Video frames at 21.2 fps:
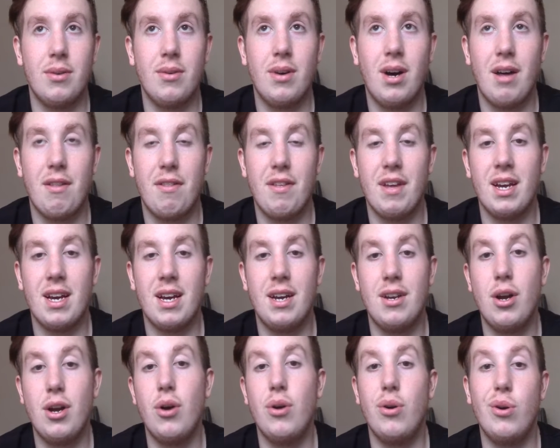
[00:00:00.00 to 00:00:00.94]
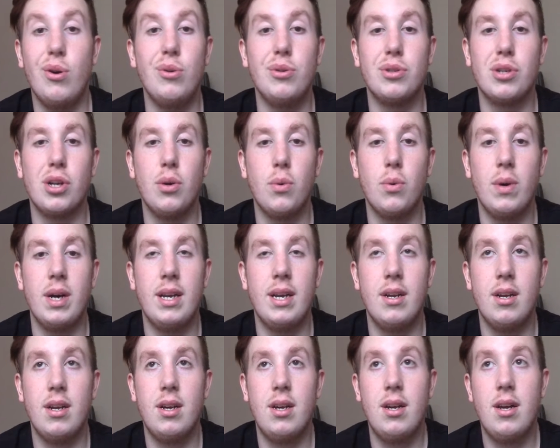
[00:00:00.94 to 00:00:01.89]
I think I know who's gonna win,
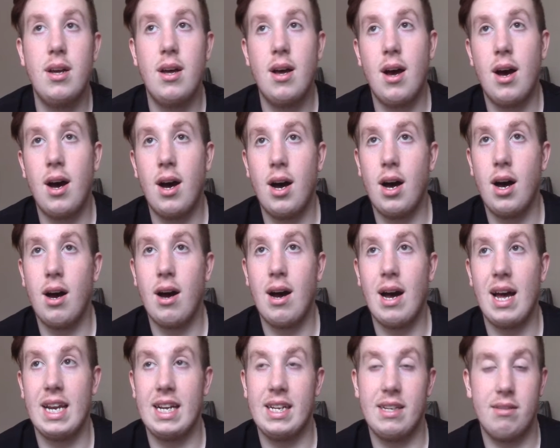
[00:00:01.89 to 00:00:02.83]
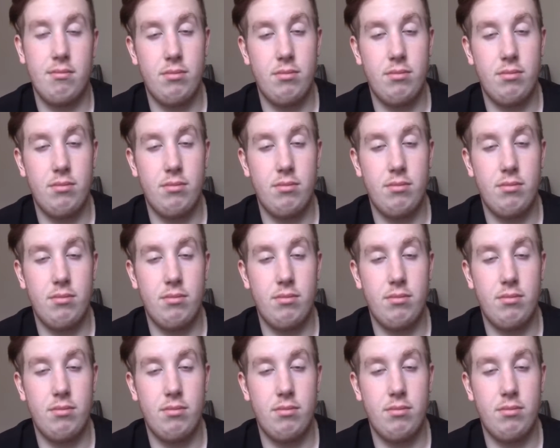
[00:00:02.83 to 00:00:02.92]
and it